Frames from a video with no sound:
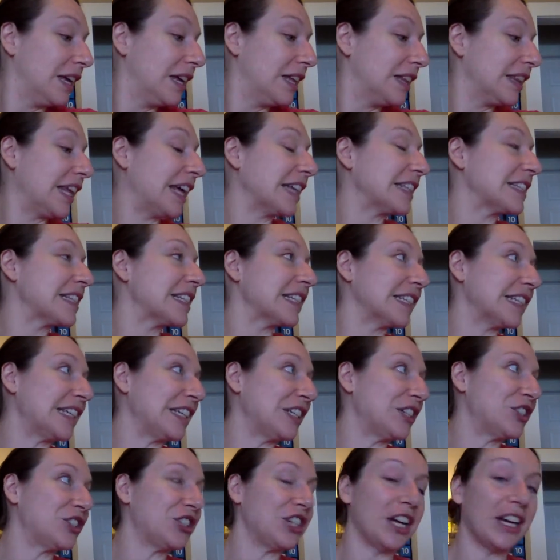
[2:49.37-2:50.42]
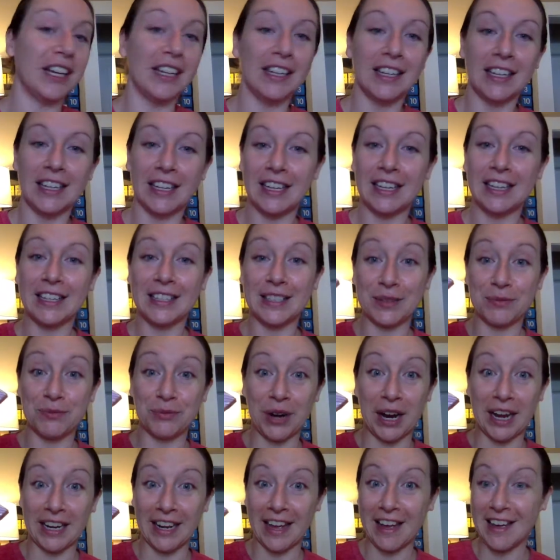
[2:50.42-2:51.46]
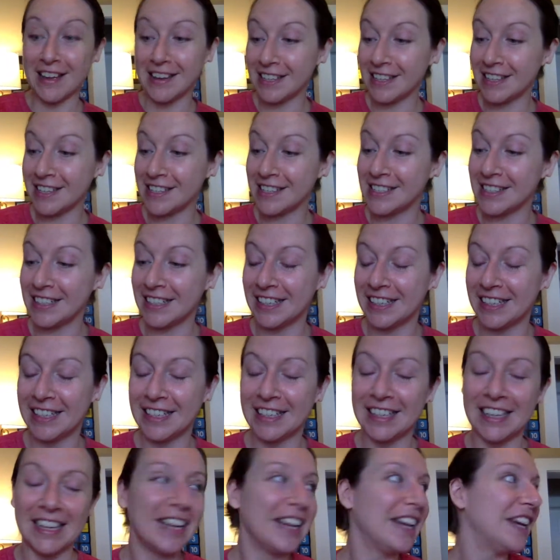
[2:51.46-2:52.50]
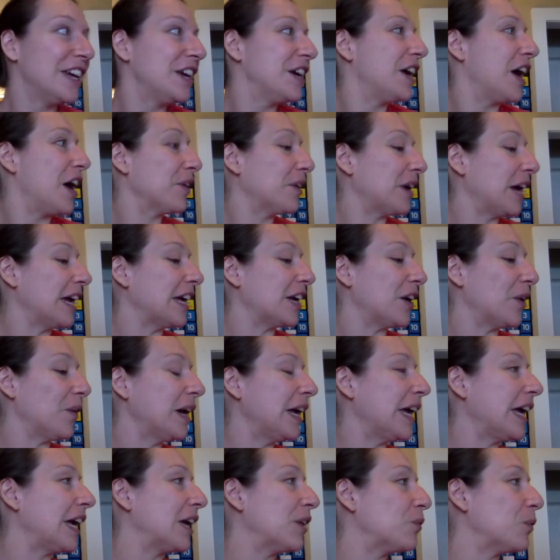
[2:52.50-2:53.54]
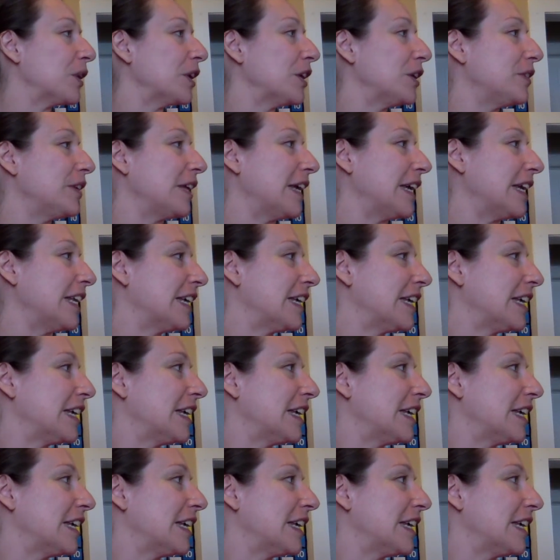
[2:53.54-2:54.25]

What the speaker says: That's Alicia. Some red onion. Okay, go ahead. What do you need?